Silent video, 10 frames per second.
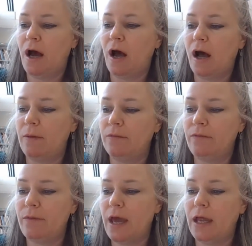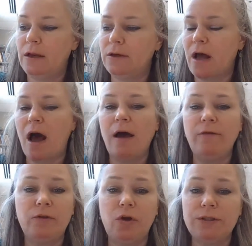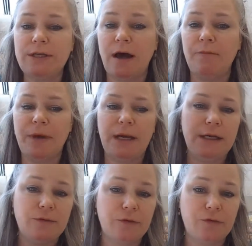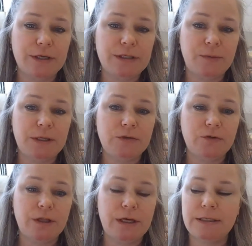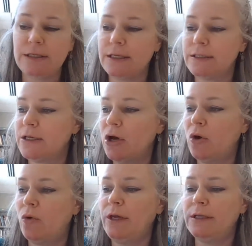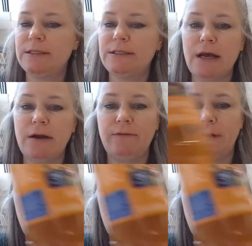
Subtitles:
and I've looked up many different recipes for this, and so instead of